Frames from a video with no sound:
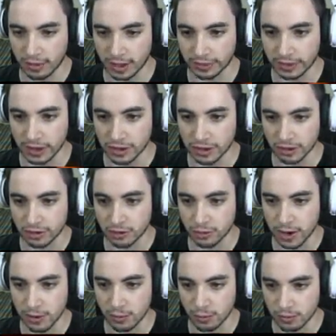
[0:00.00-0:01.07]
Like, they just
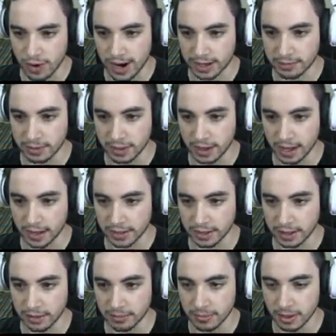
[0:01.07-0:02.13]
straight wrecked me that
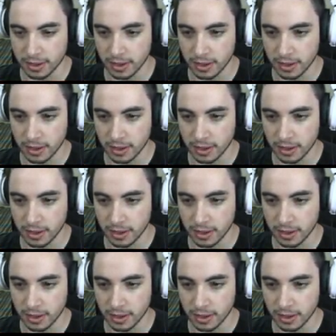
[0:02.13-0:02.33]
time.